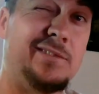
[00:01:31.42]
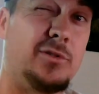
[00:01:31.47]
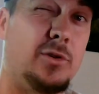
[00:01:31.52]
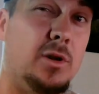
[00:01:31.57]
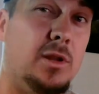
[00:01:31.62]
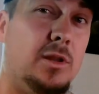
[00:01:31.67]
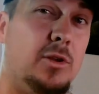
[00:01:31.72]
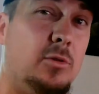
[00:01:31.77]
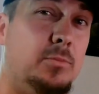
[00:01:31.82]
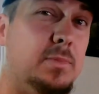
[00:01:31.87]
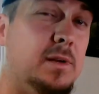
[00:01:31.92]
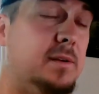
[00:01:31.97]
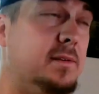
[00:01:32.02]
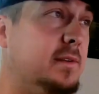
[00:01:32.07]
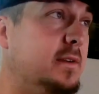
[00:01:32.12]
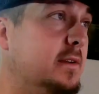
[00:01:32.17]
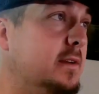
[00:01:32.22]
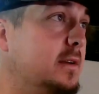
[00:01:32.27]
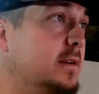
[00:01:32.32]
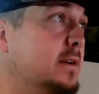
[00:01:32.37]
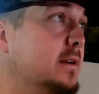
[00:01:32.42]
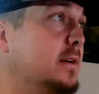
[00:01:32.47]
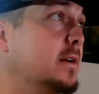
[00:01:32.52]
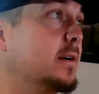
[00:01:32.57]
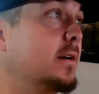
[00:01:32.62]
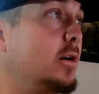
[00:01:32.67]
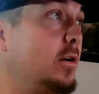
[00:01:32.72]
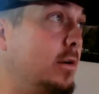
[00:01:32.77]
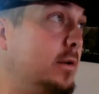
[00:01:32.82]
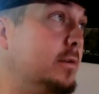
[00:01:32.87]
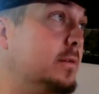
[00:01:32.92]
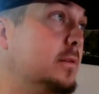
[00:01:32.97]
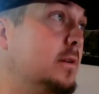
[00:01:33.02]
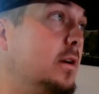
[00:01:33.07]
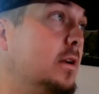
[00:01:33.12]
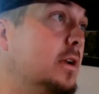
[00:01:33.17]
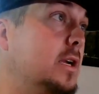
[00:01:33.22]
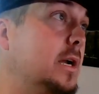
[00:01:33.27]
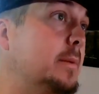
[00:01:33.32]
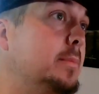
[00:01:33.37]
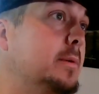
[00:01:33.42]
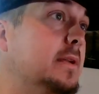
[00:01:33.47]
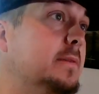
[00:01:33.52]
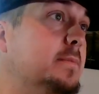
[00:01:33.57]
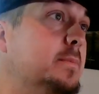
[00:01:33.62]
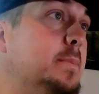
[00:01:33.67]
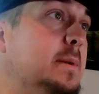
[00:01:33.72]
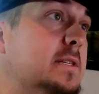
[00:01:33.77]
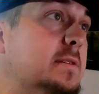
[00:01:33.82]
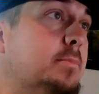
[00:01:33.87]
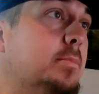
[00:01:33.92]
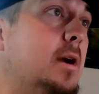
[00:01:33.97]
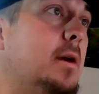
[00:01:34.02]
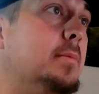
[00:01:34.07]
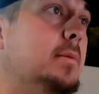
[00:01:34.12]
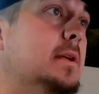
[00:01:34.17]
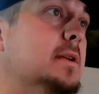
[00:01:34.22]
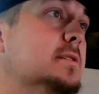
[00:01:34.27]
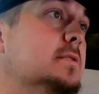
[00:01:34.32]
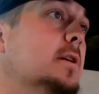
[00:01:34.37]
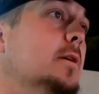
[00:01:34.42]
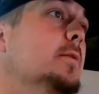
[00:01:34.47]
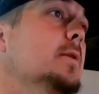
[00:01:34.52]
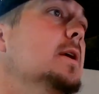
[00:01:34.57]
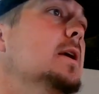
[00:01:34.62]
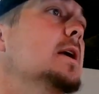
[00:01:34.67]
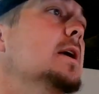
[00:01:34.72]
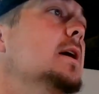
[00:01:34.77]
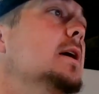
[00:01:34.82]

for a little bit on a couple different pieces of property. So